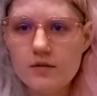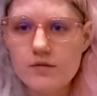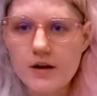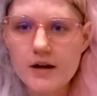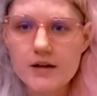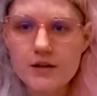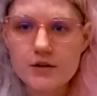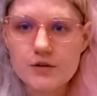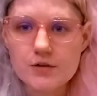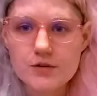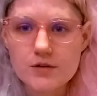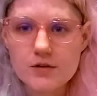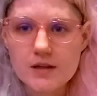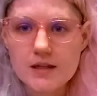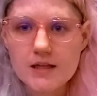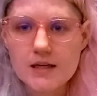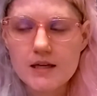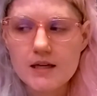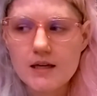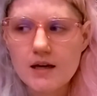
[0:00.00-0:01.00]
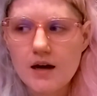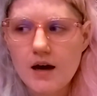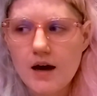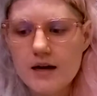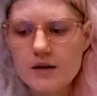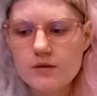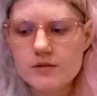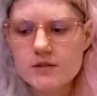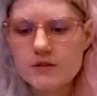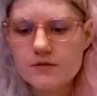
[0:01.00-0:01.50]
regularly,
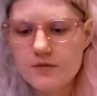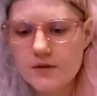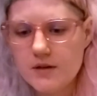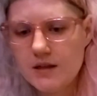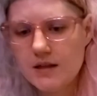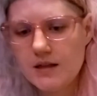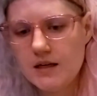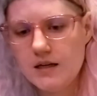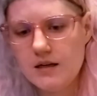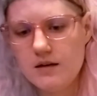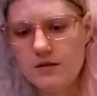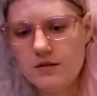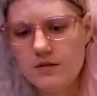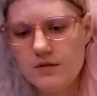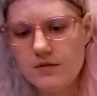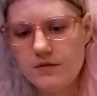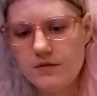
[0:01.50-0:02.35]
I was feeling